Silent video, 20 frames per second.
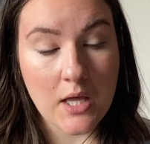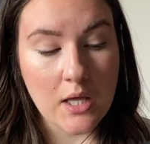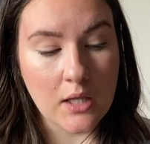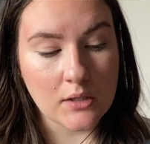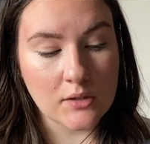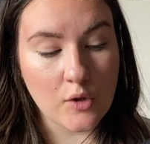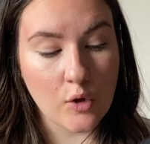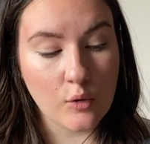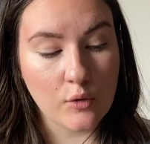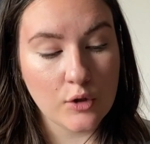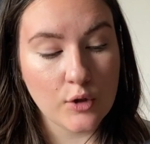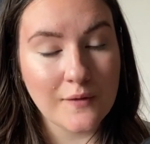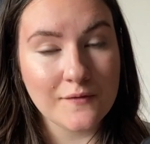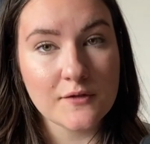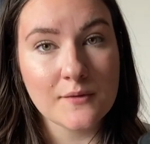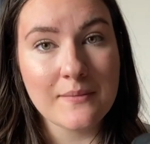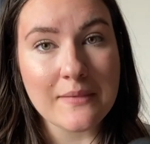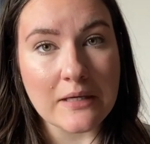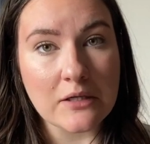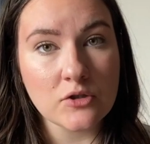Now, you have to
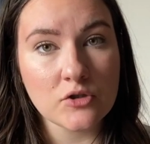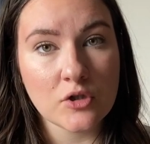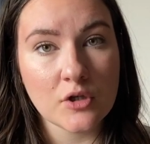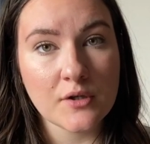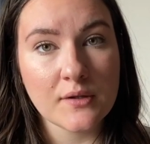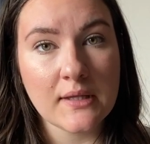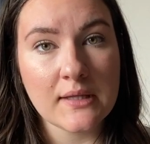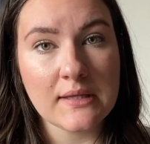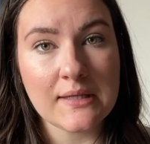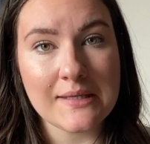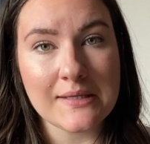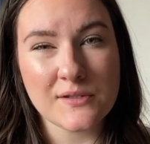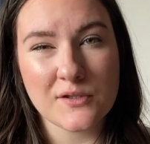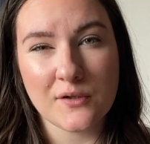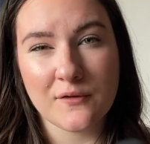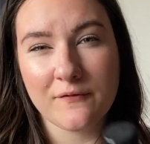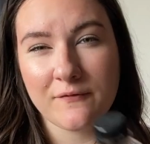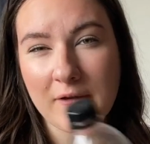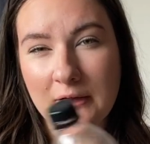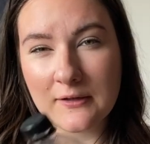make sure that these are
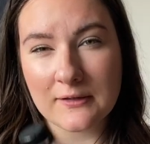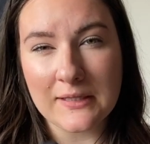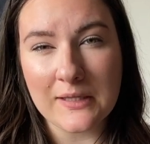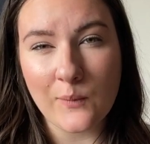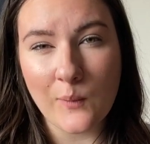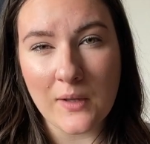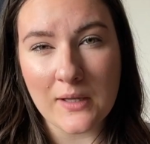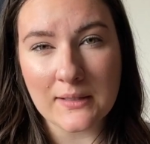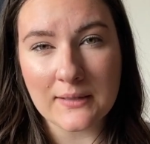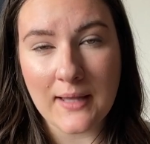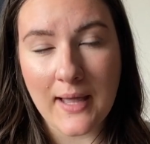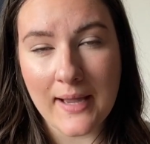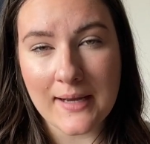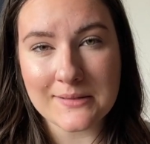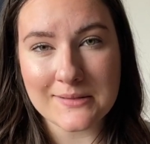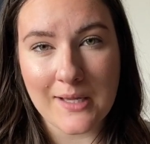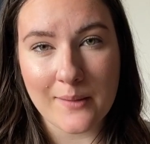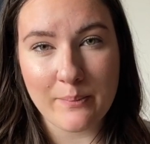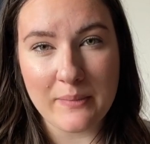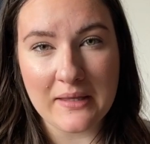fairly well lined
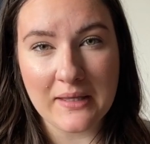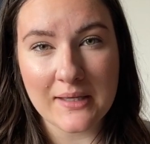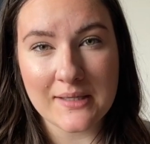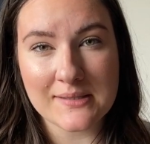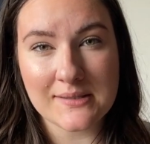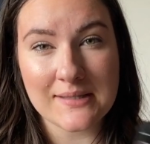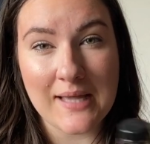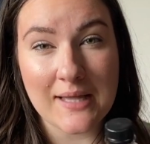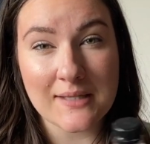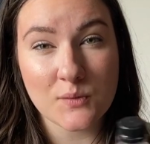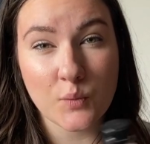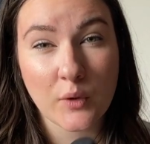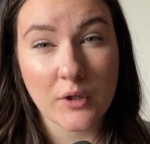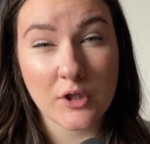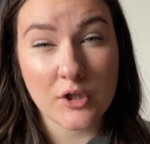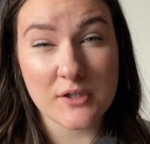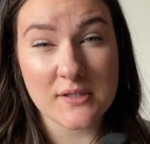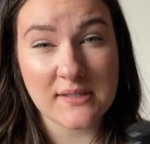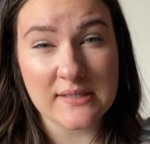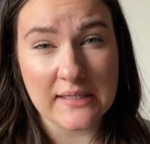up because that's where
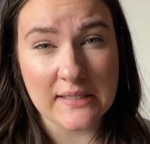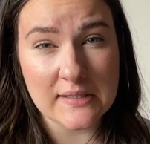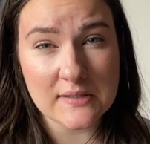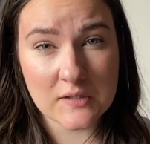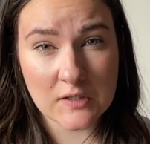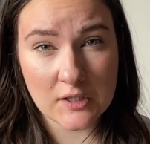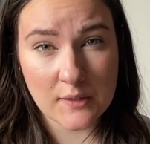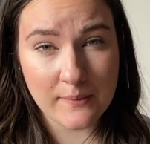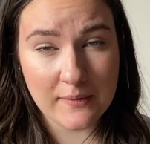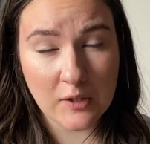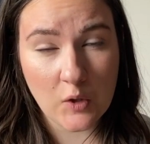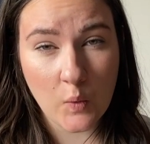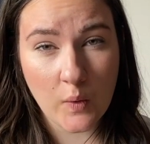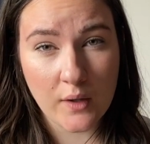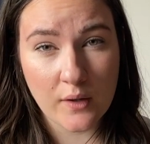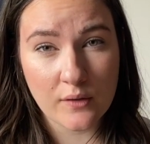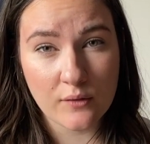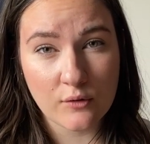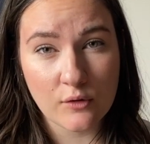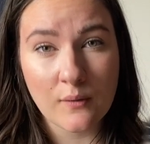your stick is gonna be
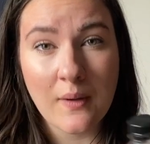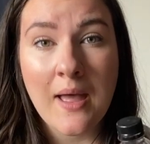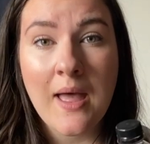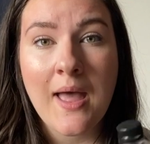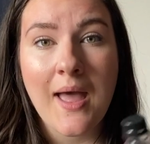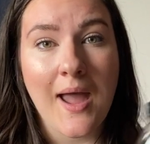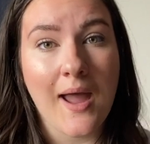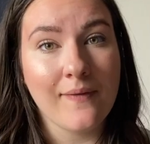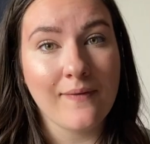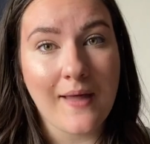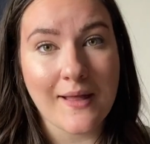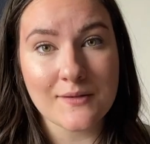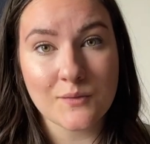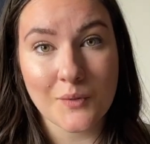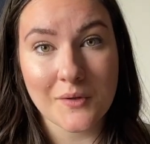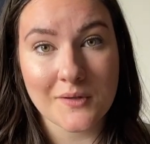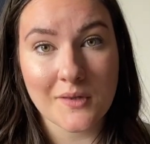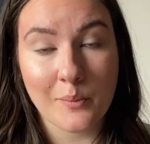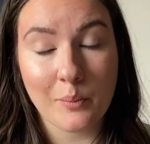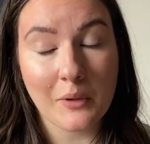going through and that's
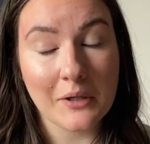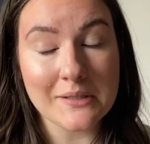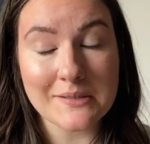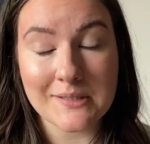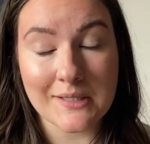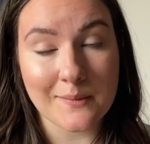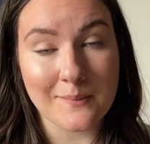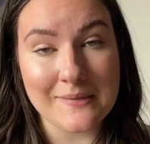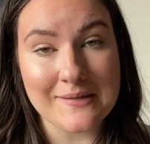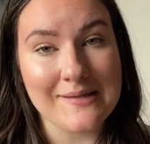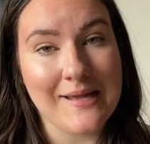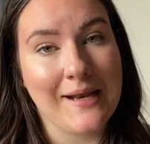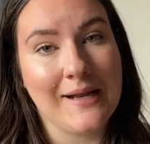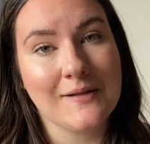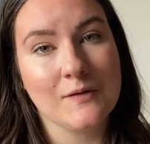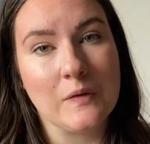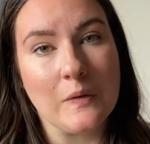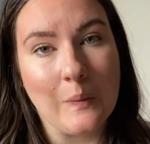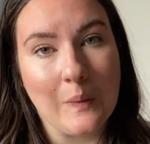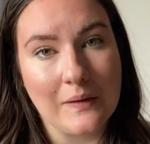where the bird's gonna be sitting.
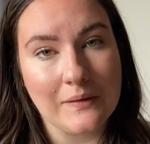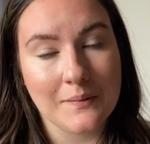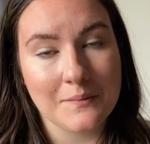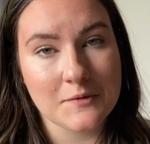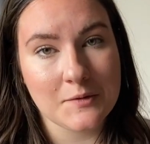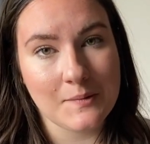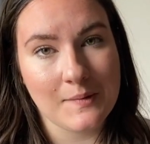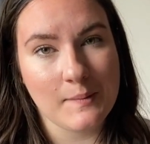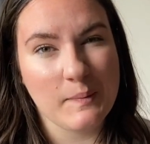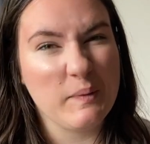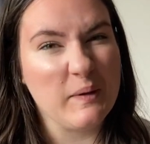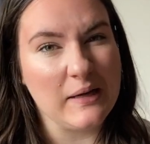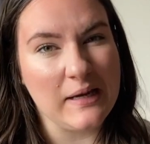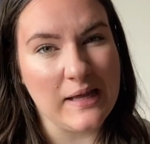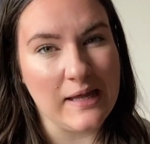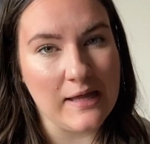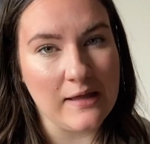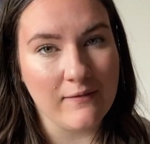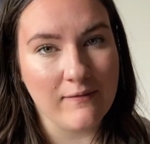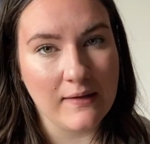So we want them to be
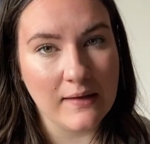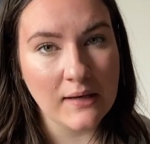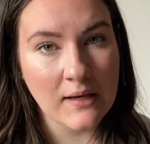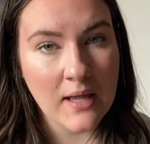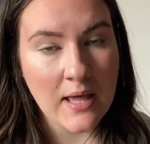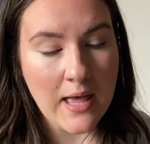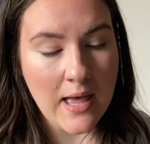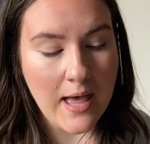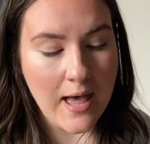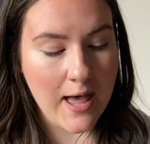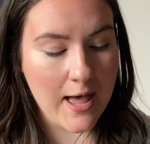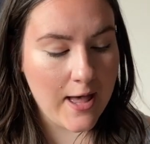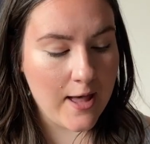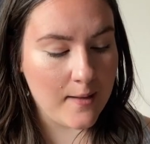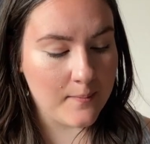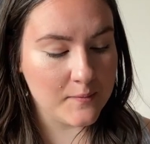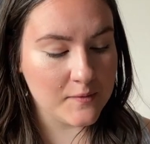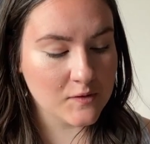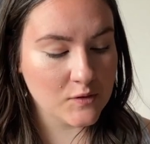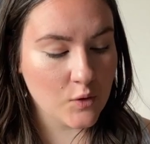pretty even.
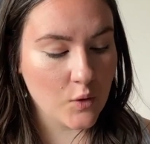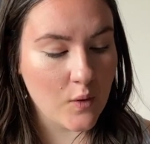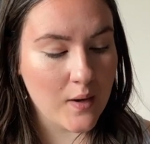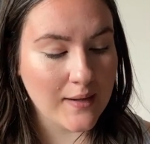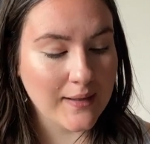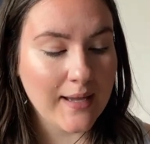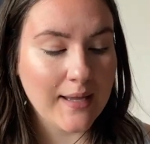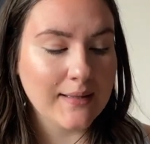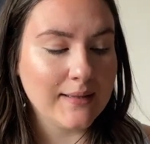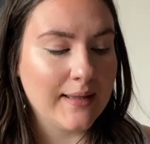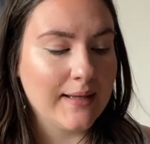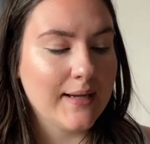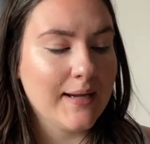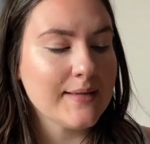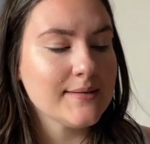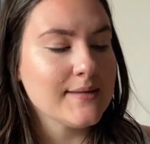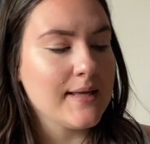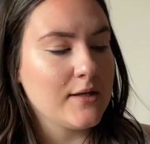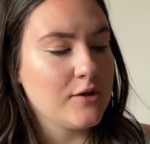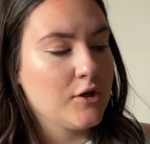So again, like I
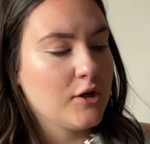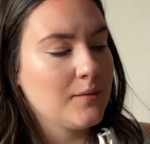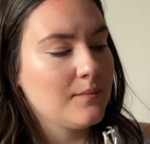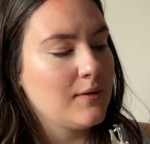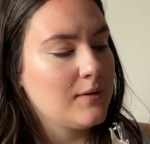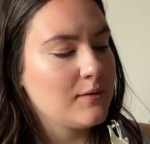said, you're gonna be